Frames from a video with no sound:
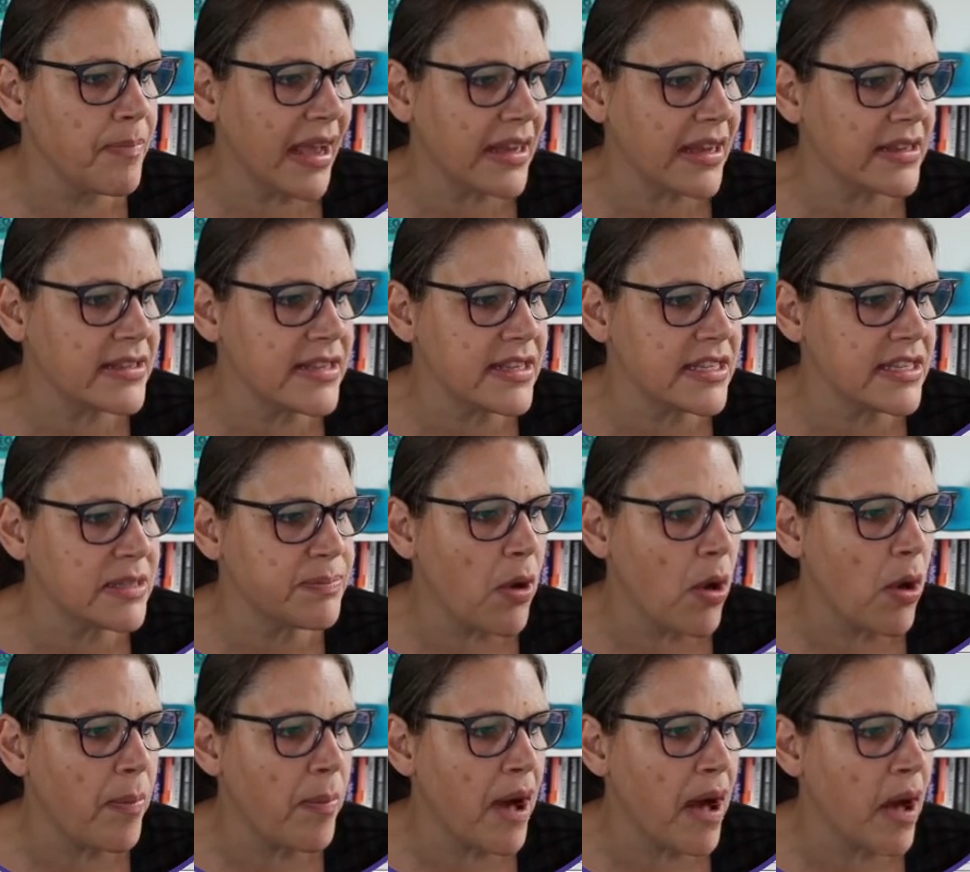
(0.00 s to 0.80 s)
to this
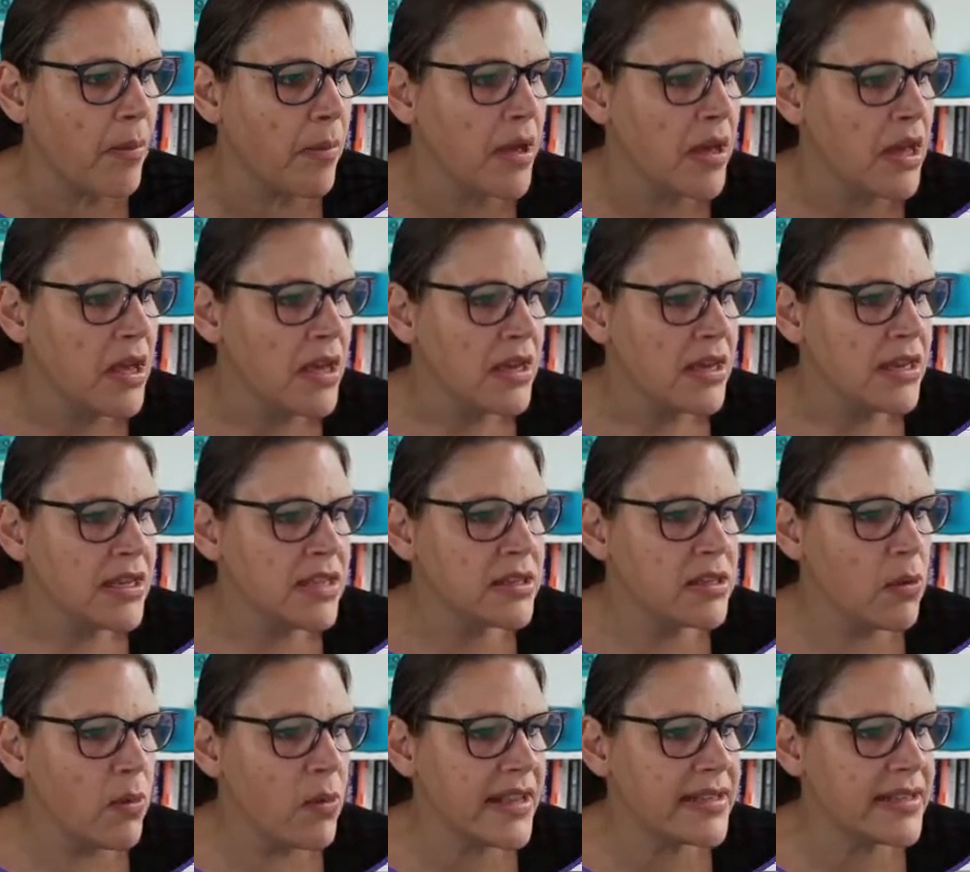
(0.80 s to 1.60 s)
pop-up.
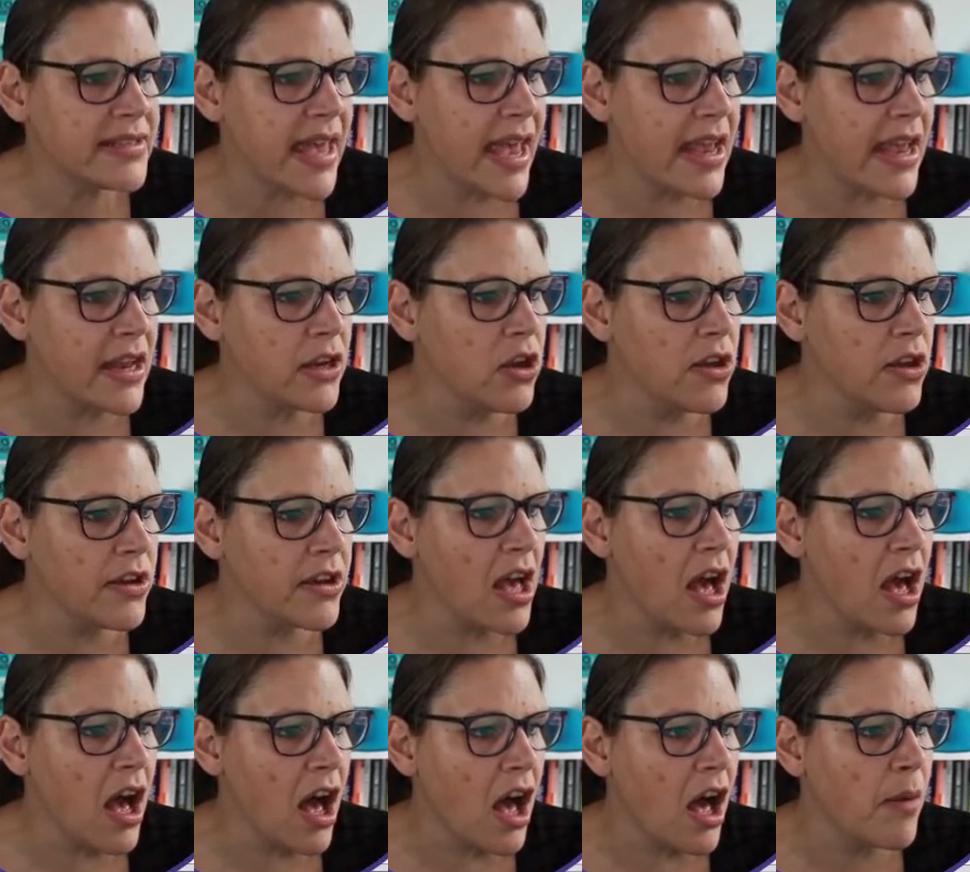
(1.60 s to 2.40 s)
So we're saying
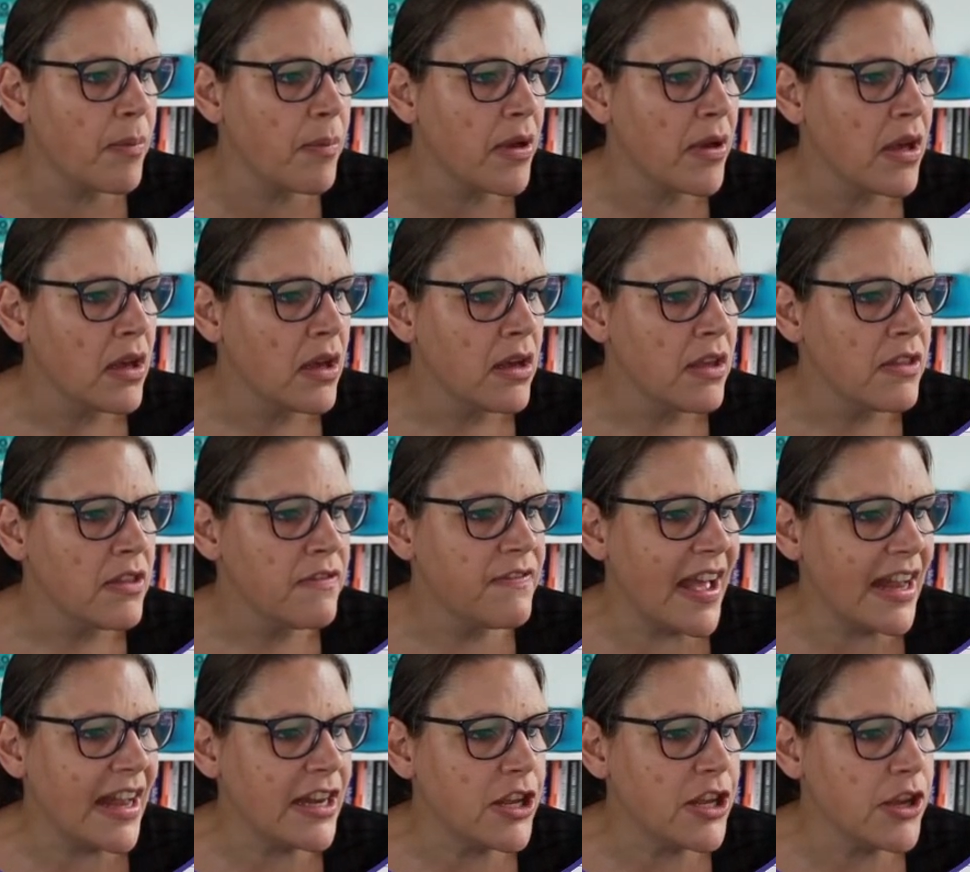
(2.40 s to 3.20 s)
look up
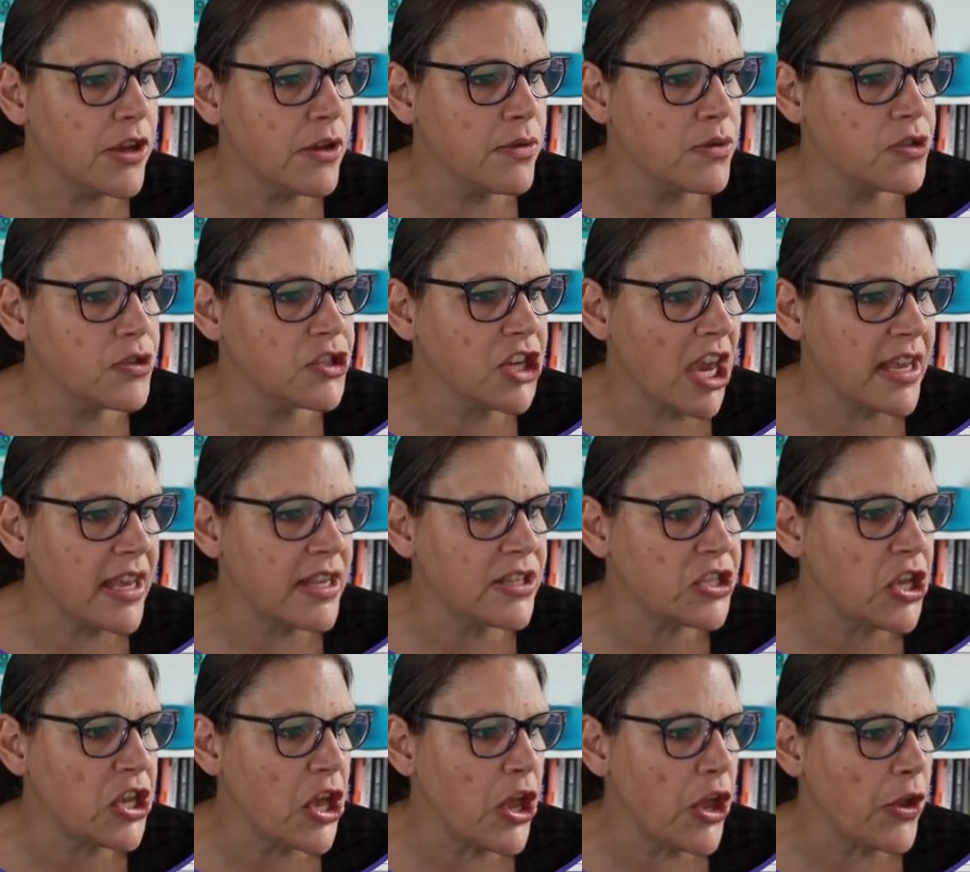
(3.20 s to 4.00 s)
value
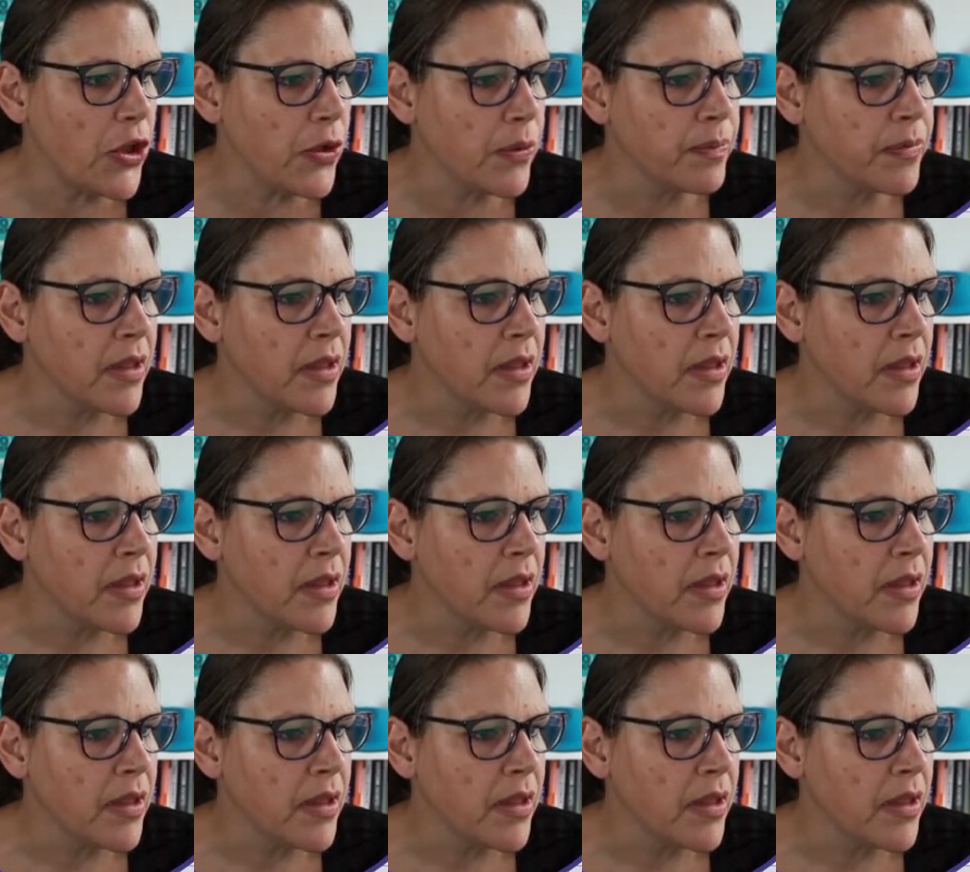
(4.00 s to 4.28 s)
J2.